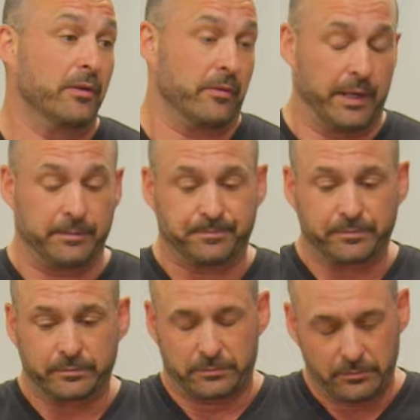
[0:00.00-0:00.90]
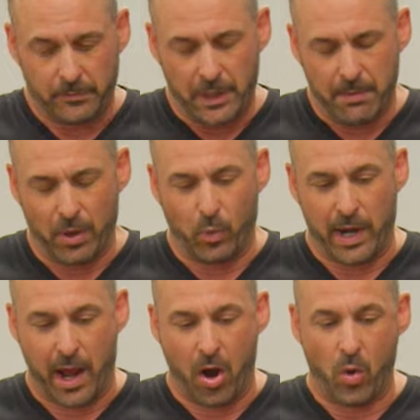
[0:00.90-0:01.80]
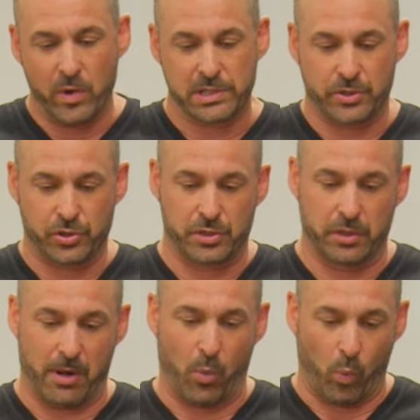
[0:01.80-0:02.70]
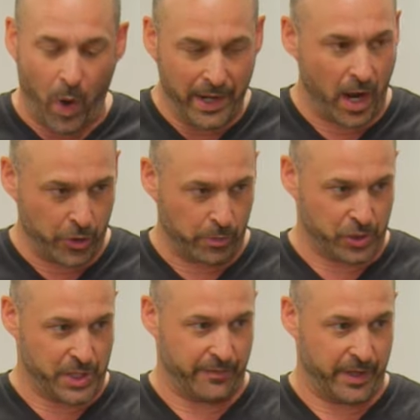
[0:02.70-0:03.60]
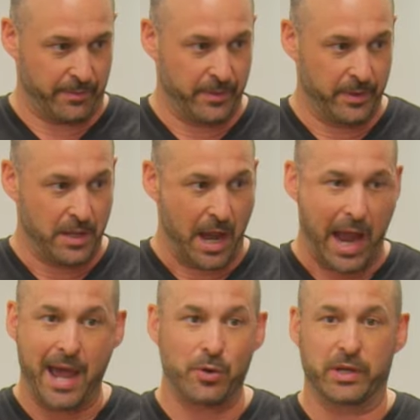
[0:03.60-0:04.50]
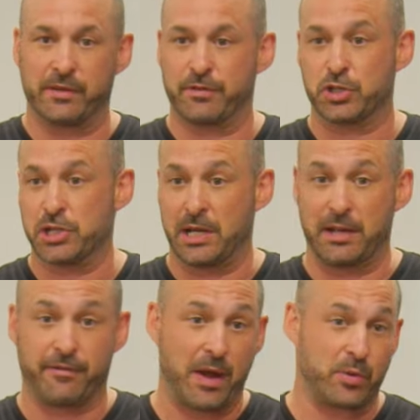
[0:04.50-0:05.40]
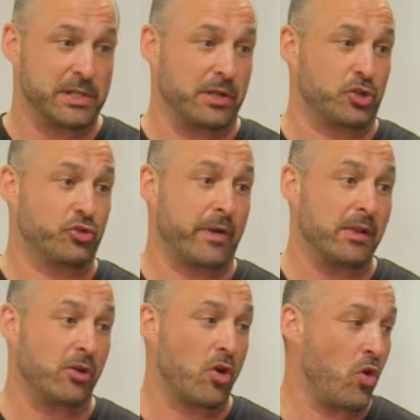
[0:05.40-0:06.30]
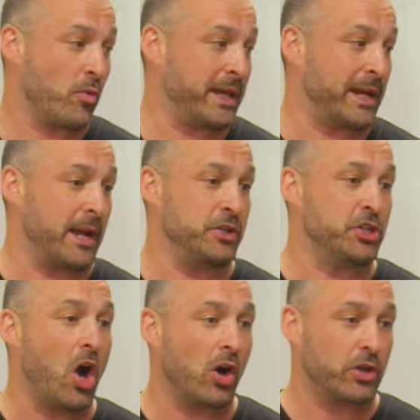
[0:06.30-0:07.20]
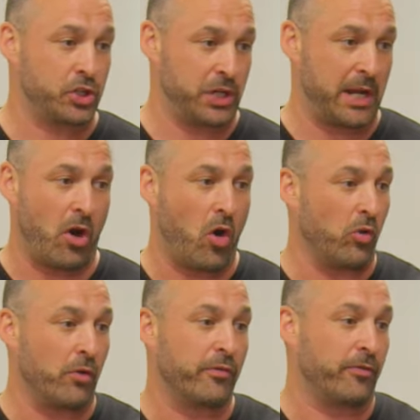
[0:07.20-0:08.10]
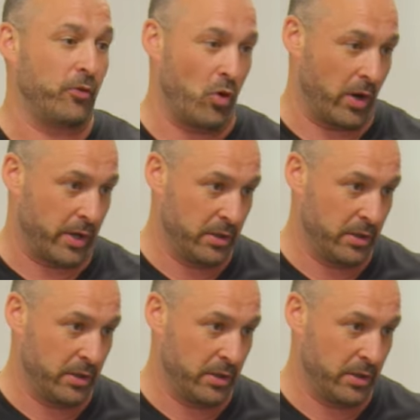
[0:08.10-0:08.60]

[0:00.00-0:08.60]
Right? But what I always understood about 100% of them, I don't give a shit if I was in a trailer home that had dog shit all over the floor.